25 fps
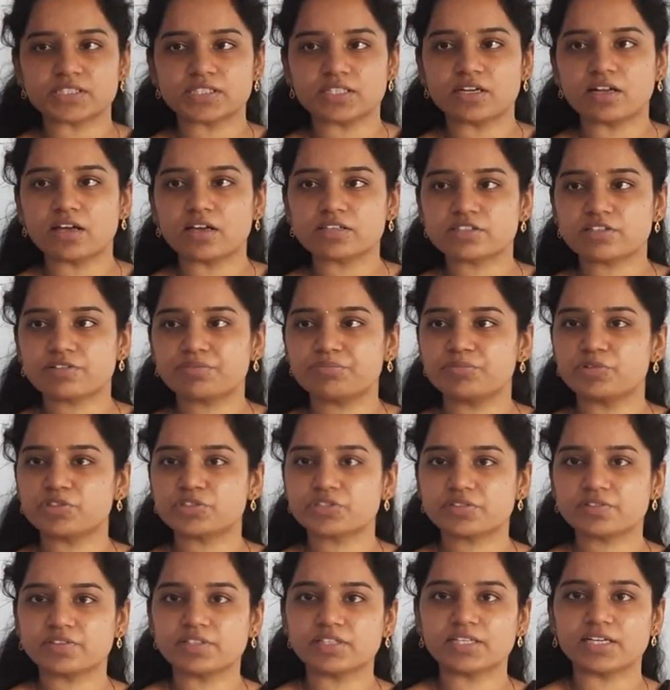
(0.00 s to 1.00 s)
In laws of
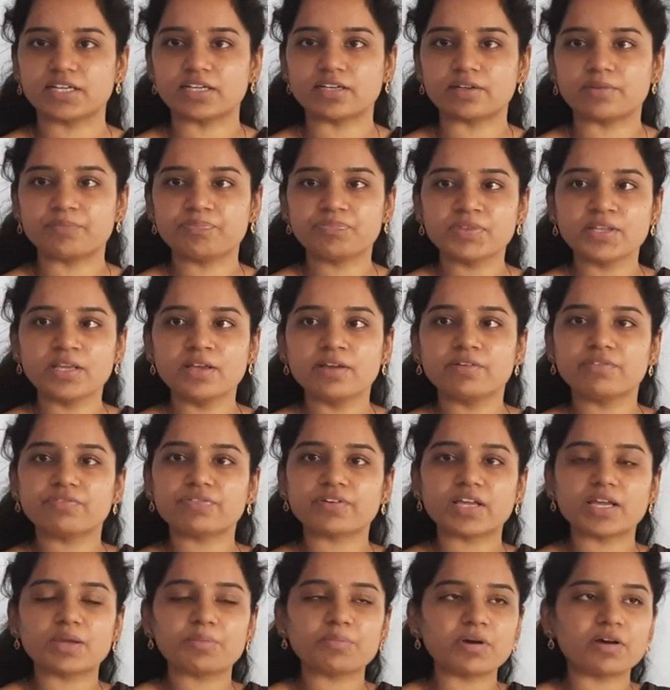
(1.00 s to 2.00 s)
motion, you will get
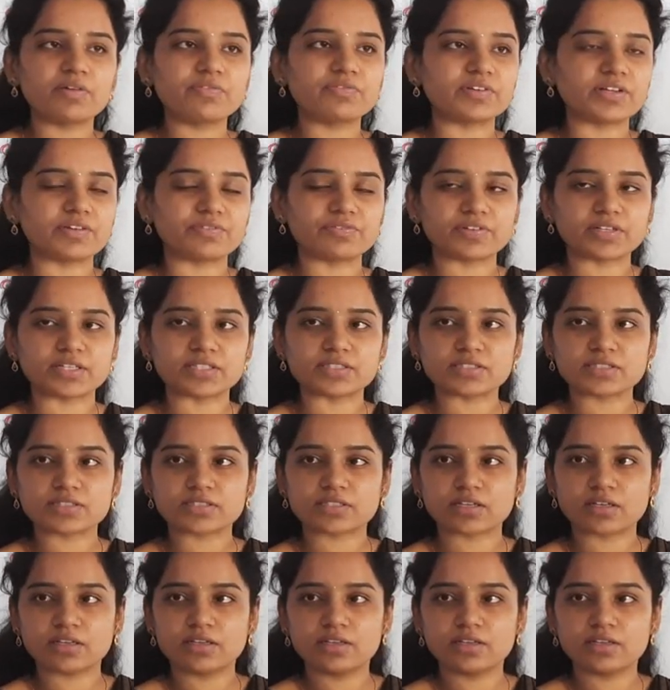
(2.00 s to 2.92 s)
frame of reference.